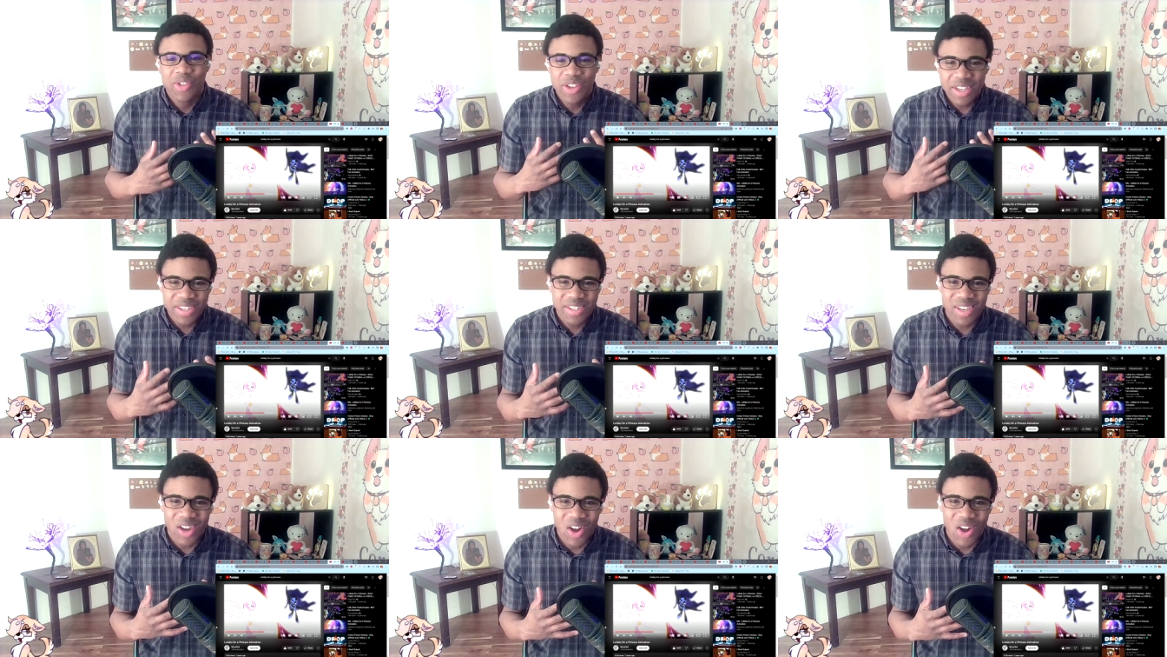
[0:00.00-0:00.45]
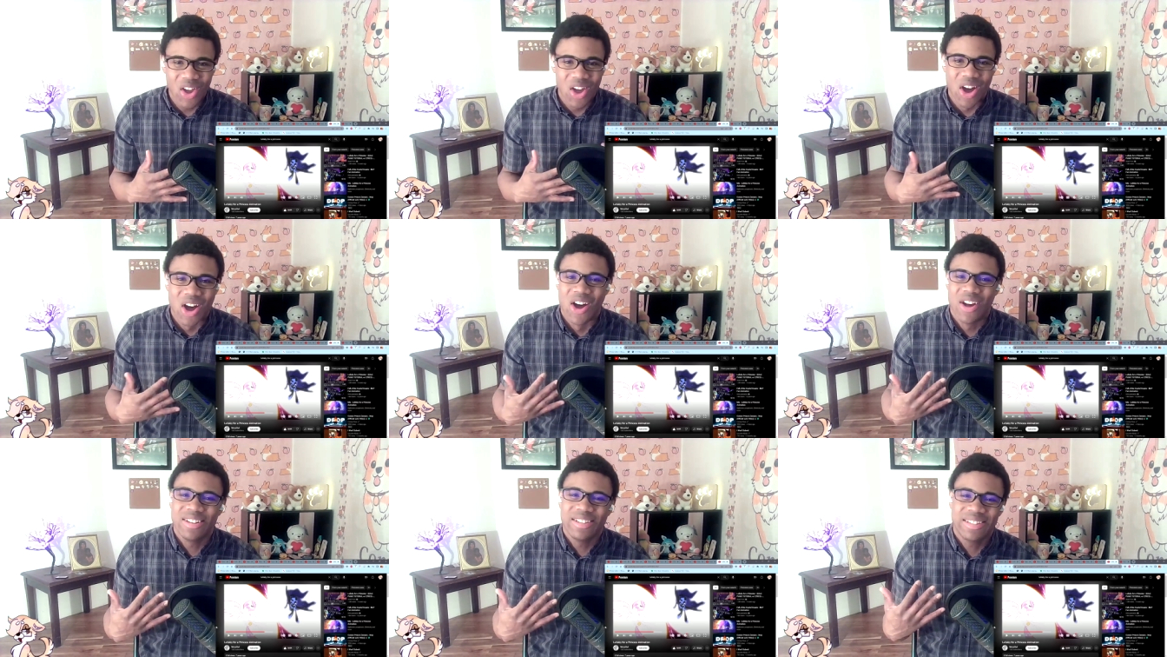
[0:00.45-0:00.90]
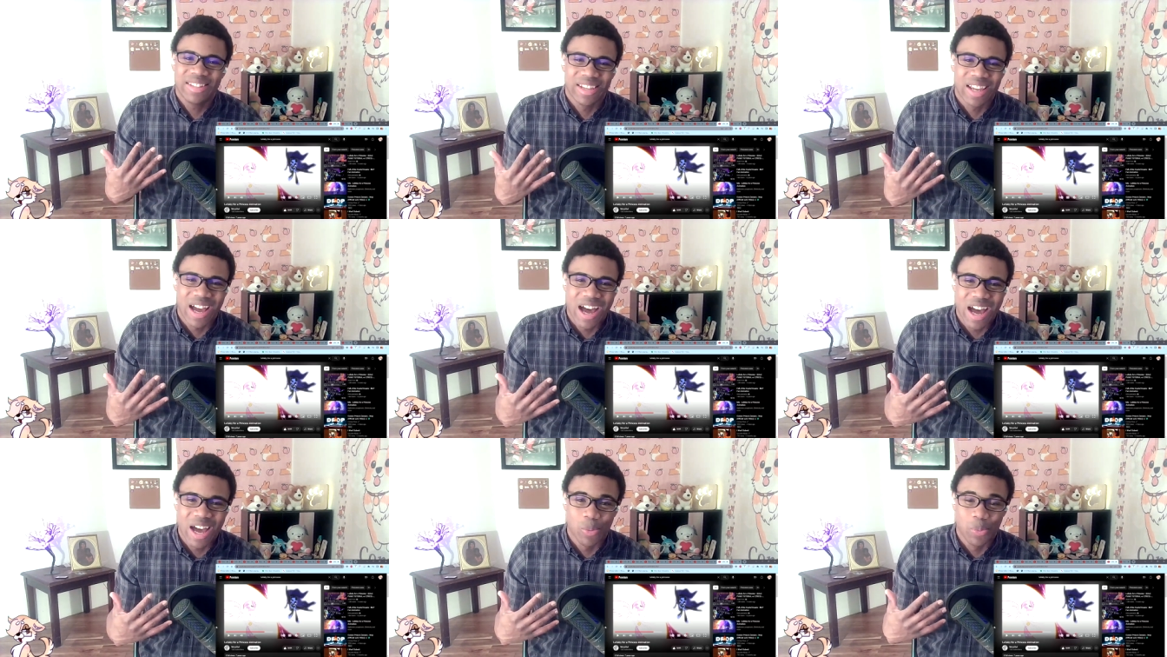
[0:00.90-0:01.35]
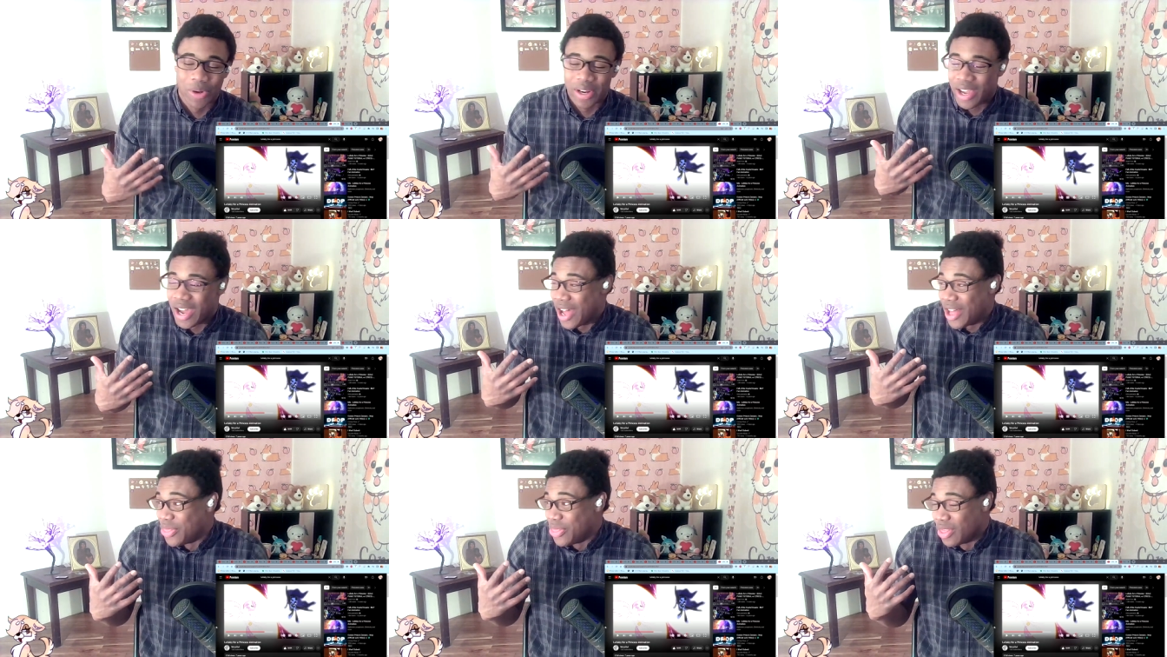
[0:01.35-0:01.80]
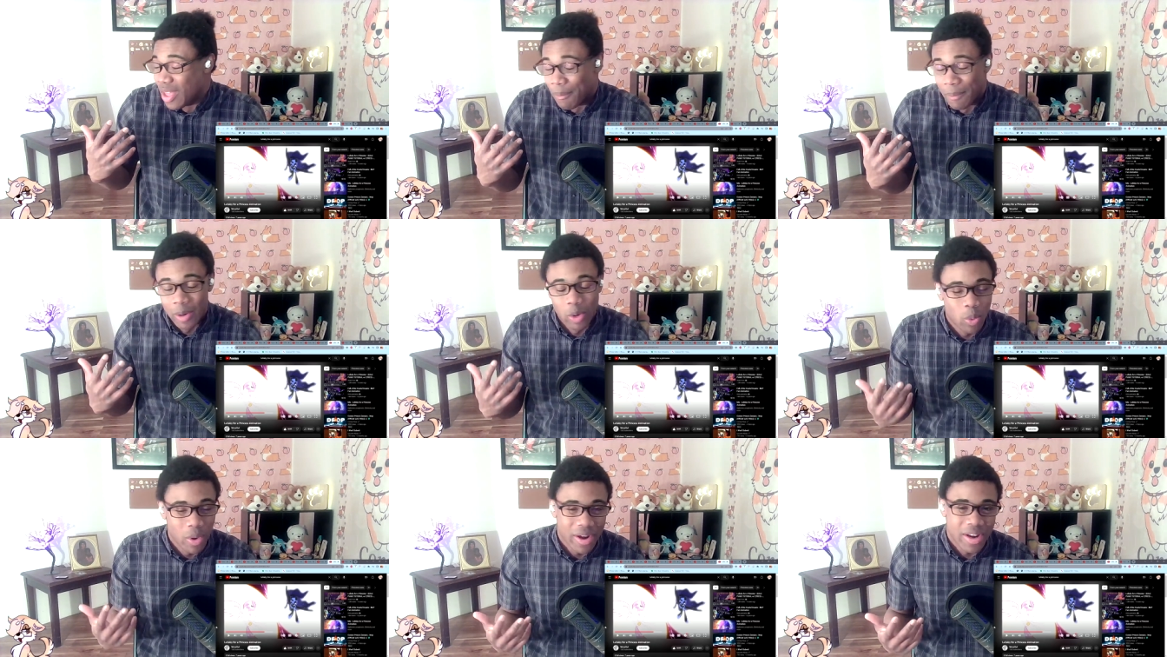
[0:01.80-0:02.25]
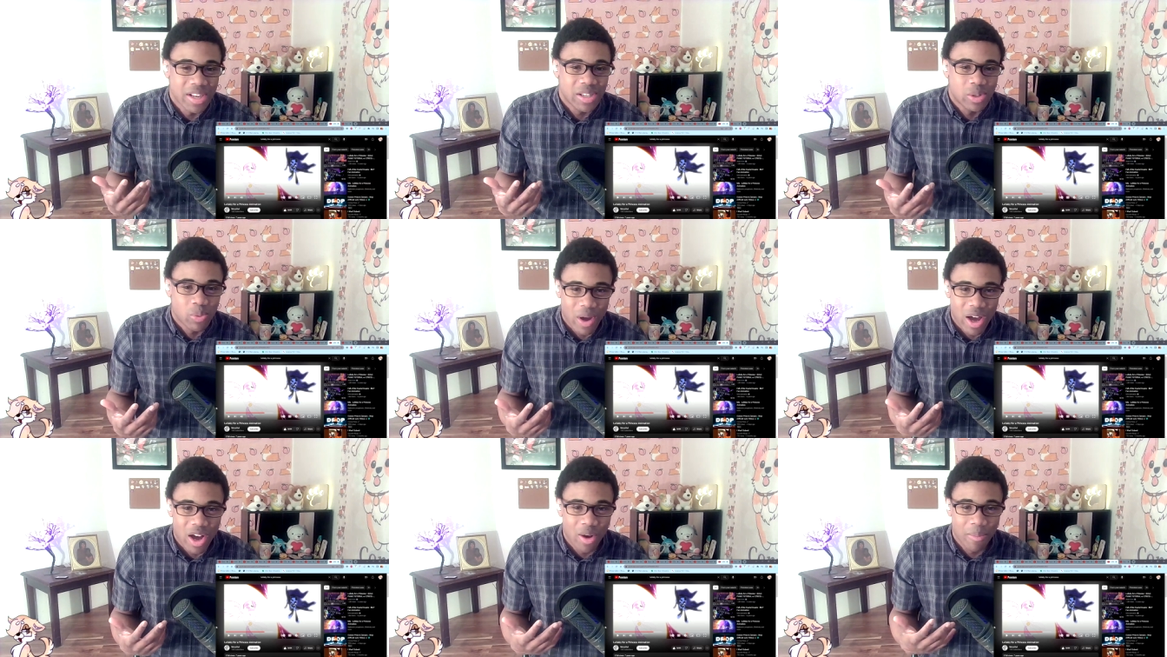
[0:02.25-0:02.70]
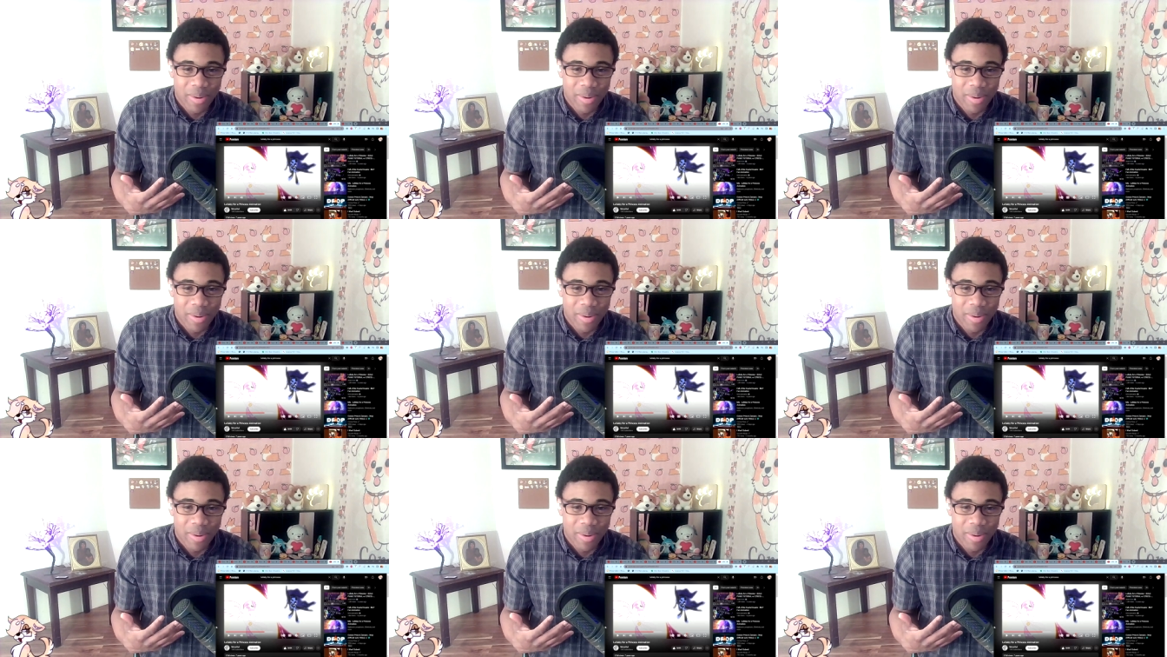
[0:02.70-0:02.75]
This song, honest to God, would have got number one as well,